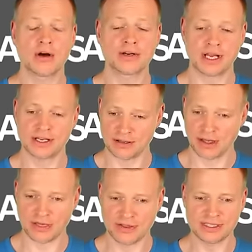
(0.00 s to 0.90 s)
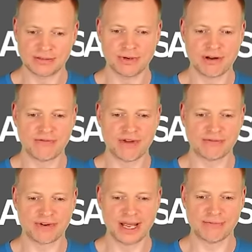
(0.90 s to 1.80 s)
Okay, this will
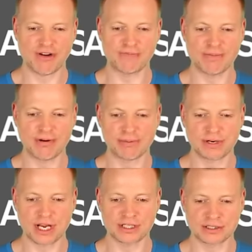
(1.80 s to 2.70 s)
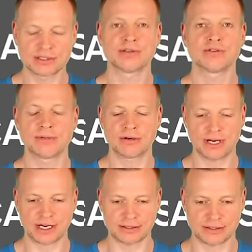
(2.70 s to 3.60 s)
affect the number of bee populations to be
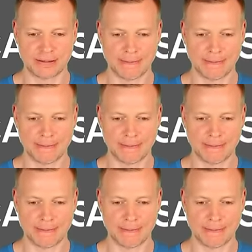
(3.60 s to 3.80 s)
collected.